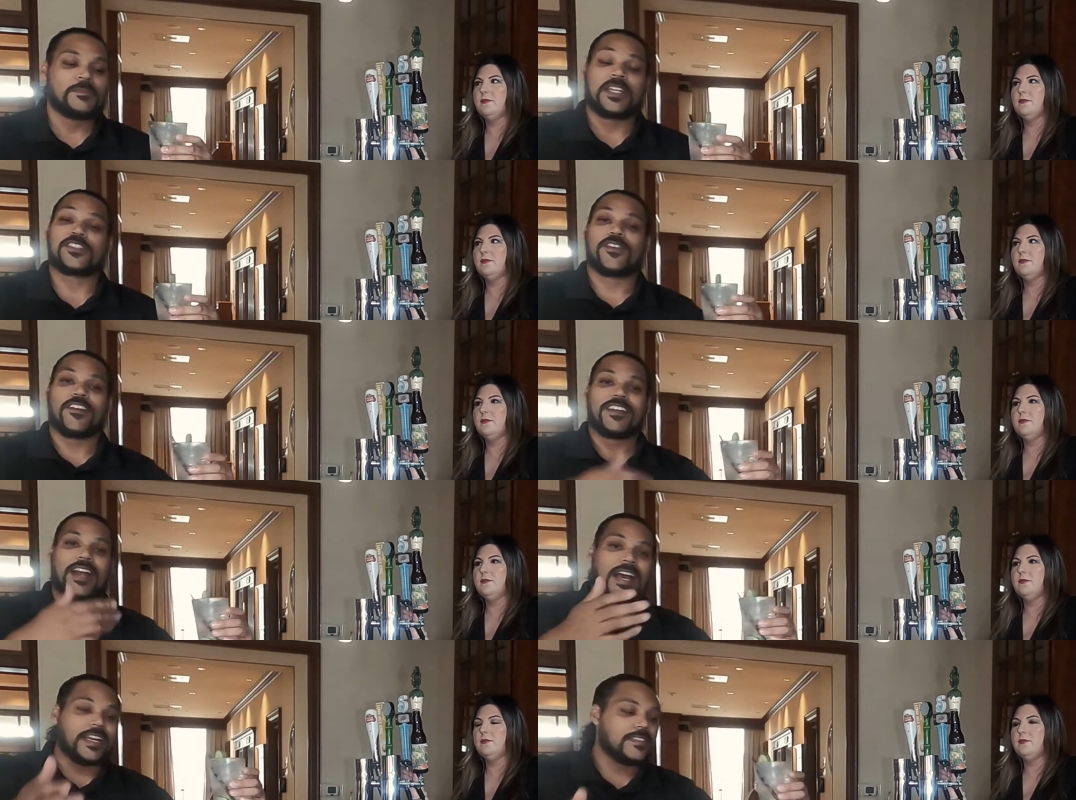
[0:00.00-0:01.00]
Speaker 1: It's very
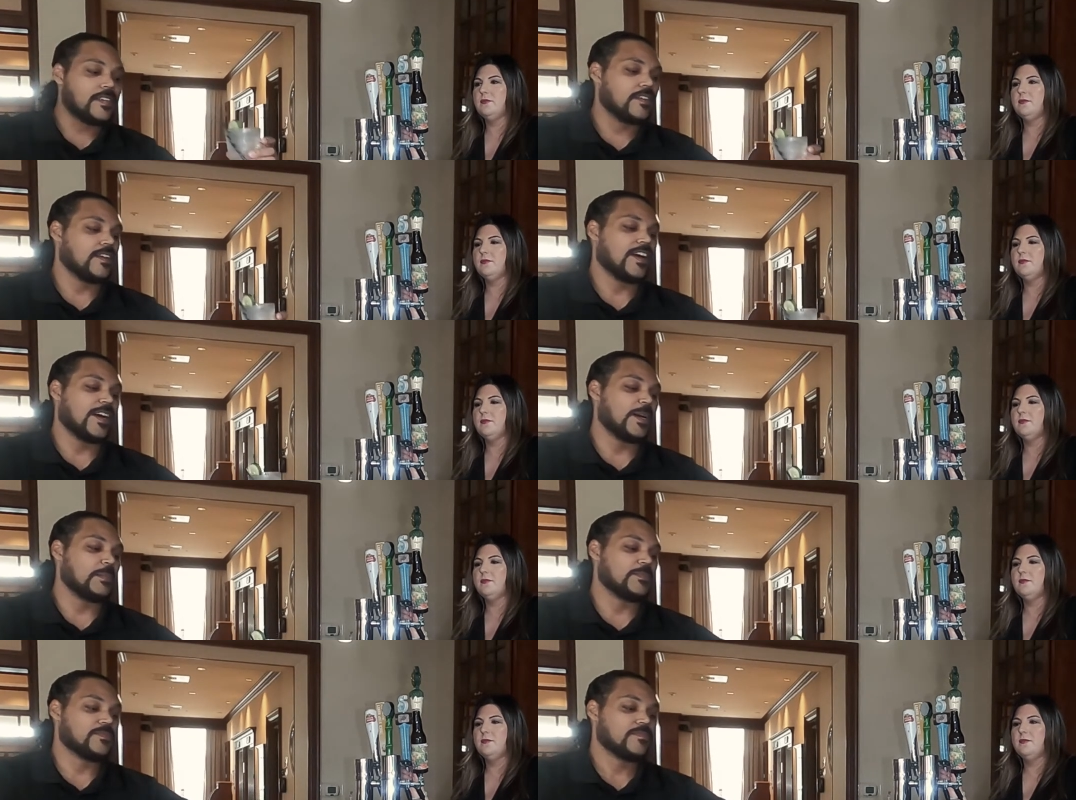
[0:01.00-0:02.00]
light.
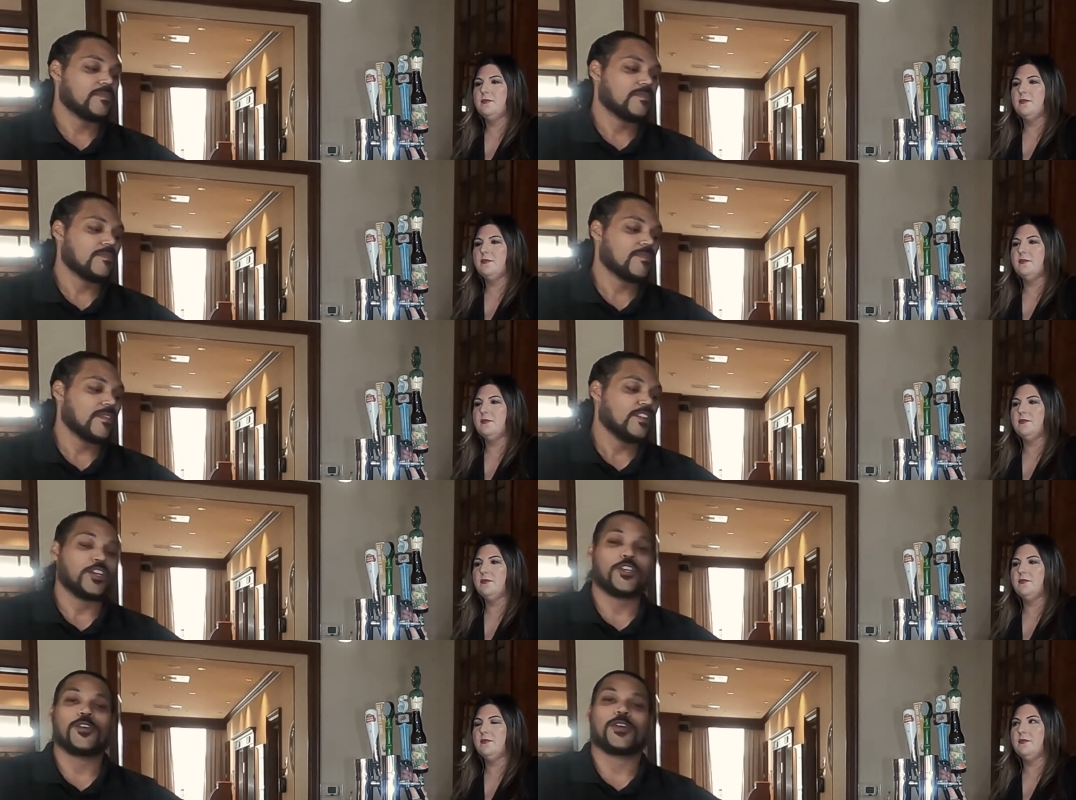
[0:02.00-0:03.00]
Um, the
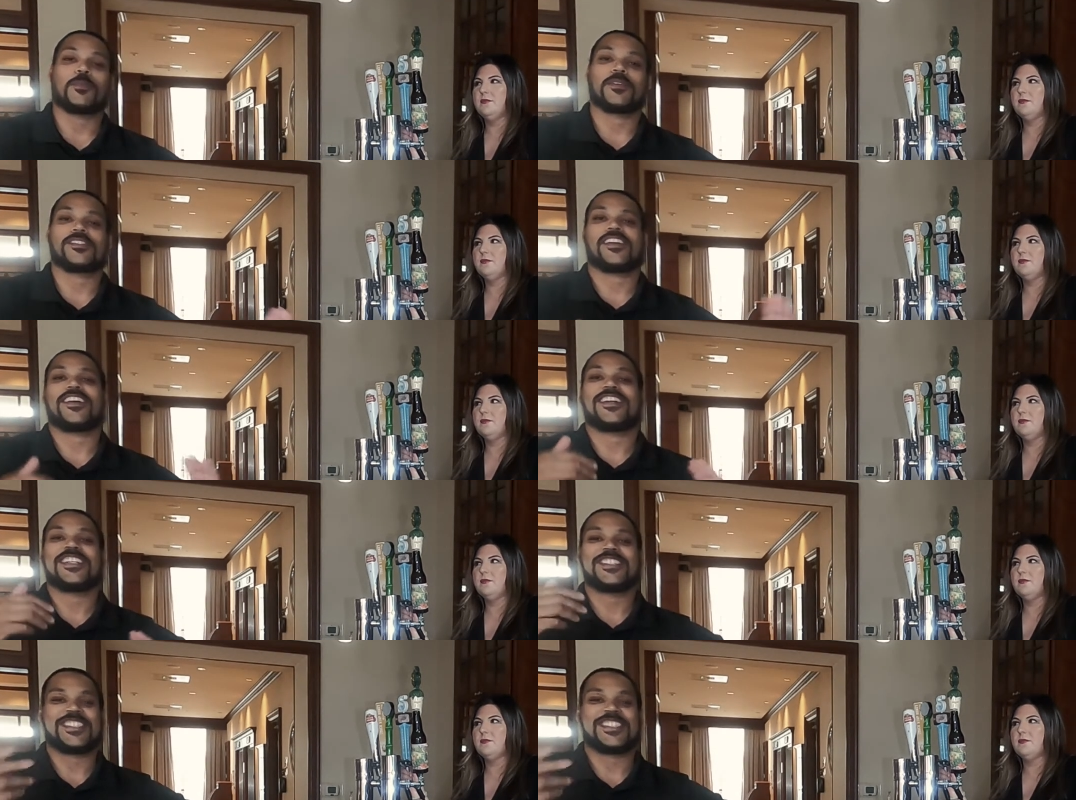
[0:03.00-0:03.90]
cucumbers are is